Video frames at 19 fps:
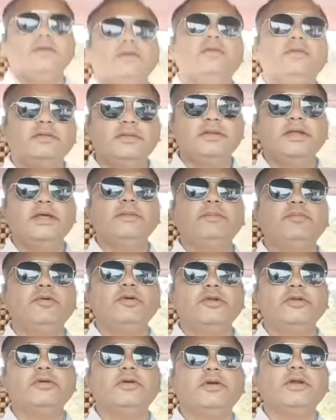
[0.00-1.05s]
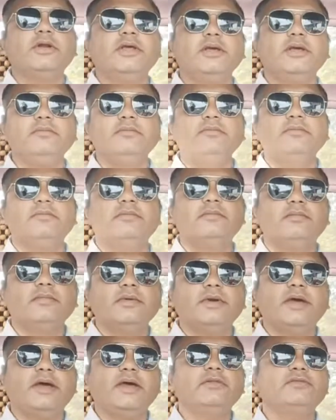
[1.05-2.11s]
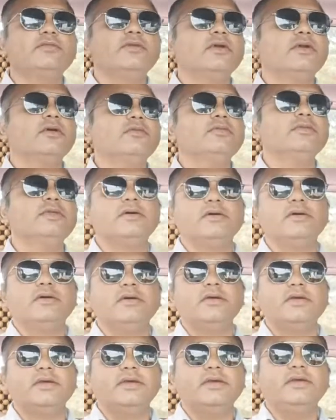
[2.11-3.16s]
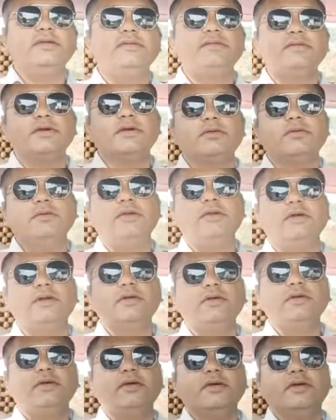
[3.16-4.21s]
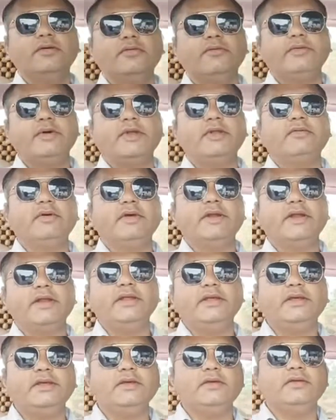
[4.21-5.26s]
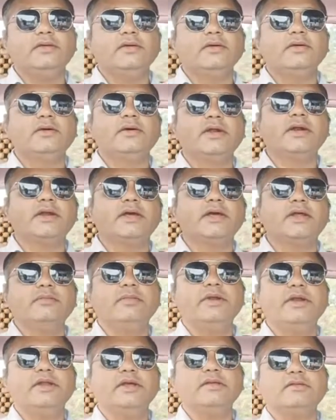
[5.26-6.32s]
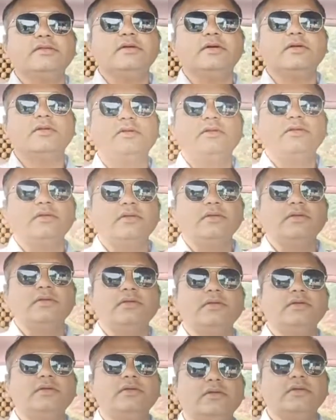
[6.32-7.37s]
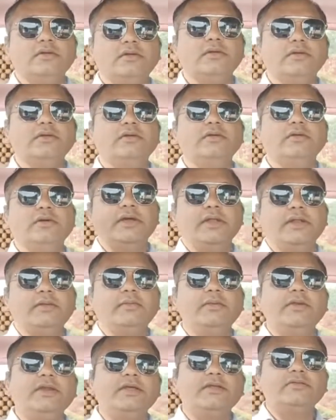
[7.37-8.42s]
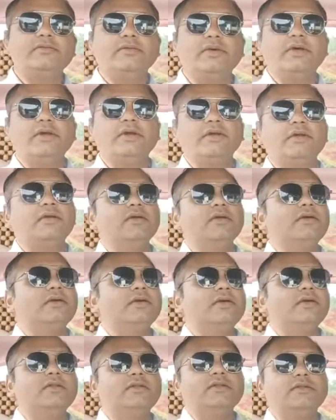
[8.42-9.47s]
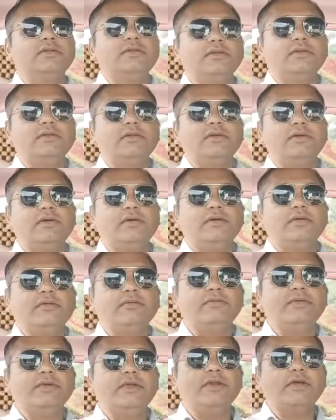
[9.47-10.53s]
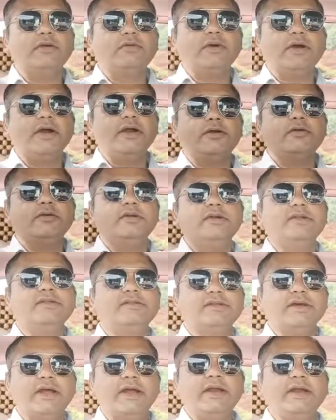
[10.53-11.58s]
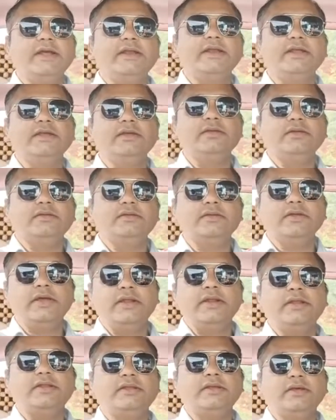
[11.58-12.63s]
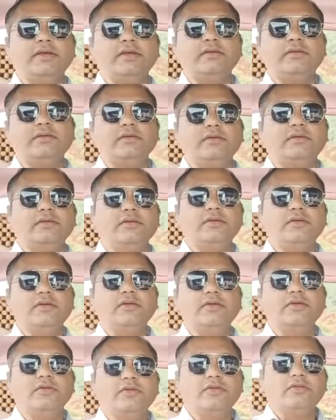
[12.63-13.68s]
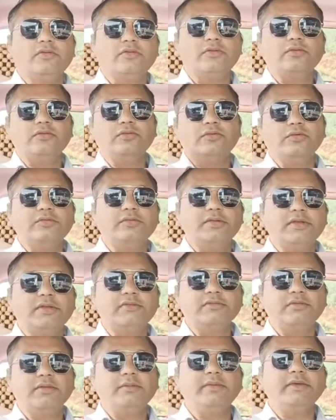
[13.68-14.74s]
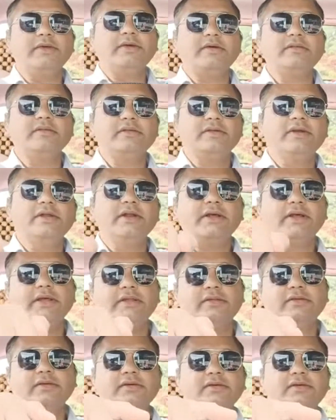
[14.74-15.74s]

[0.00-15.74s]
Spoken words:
they put your name as one of the key stakeholder whenever any critical meetings or any meetings where we require to decide anything. So those things will be considered as a